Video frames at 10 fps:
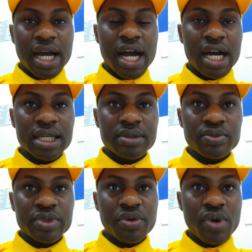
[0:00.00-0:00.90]

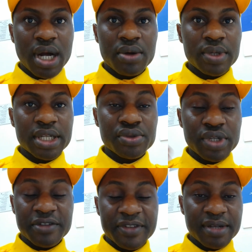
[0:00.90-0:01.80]
And they will calculate, you
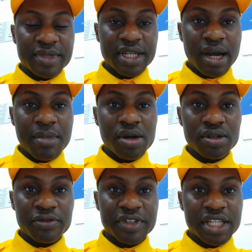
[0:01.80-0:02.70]
give them the amount
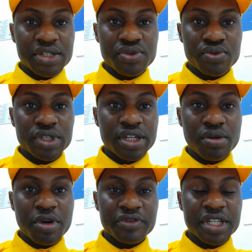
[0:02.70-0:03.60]
of days the
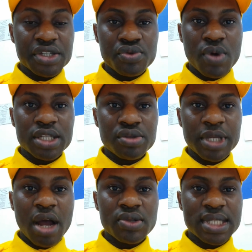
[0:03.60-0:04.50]
number of days you want to
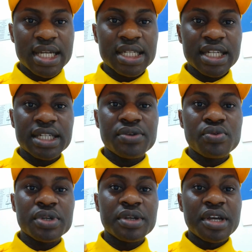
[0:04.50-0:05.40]
be outside, then they
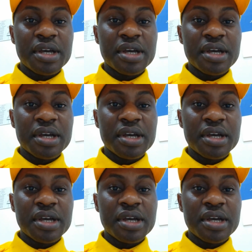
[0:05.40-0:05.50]
will